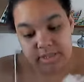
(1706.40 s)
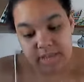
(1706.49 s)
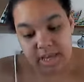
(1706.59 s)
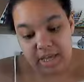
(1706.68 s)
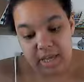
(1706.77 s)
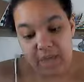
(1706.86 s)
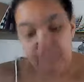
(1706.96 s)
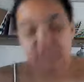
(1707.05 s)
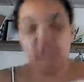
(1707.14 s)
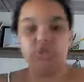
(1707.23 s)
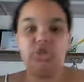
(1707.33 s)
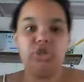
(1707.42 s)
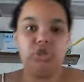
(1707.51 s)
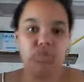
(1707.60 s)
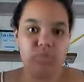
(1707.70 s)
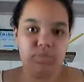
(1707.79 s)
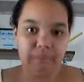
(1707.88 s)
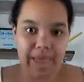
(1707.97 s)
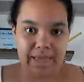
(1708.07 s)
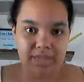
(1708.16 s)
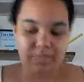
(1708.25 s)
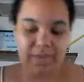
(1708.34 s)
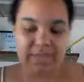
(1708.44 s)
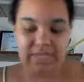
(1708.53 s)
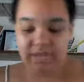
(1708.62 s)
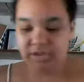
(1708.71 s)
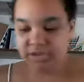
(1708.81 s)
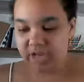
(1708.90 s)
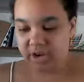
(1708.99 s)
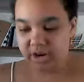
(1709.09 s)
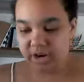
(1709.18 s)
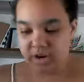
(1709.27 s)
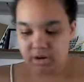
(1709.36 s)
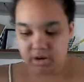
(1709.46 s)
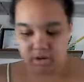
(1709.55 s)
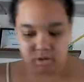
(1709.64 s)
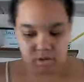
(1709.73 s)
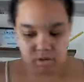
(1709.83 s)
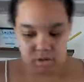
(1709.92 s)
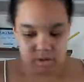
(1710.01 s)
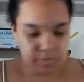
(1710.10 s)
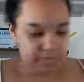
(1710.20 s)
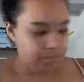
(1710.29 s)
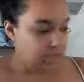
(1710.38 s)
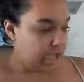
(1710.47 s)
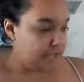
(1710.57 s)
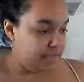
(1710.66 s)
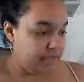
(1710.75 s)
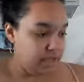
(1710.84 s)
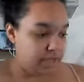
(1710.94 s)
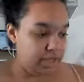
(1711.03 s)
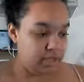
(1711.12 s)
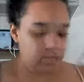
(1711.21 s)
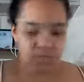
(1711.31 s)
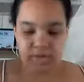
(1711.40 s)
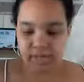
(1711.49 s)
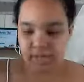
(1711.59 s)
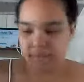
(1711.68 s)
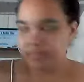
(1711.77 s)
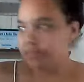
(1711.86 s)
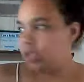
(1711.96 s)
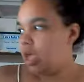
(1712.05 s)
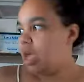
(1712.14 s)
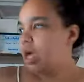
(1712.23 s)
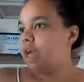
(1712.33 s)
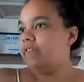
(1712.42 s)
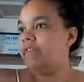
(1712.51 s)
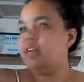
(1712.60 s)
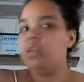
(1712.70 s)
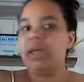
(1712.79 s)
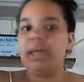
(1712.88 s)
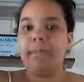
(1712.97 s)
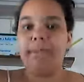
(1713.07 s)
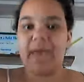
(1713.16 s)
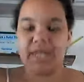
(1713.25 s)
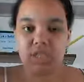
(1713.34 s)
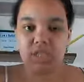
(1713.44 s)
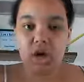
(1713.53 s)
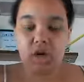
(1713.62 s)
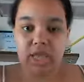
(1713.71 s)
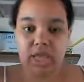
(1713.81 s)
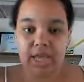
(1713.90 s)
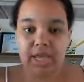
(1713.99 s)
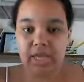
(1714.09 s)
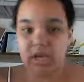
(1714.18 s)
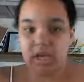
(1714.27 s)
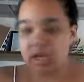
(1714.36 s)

dang, I wasn't going to choose pets based on their gender. I feel like, really, I feel like pets are like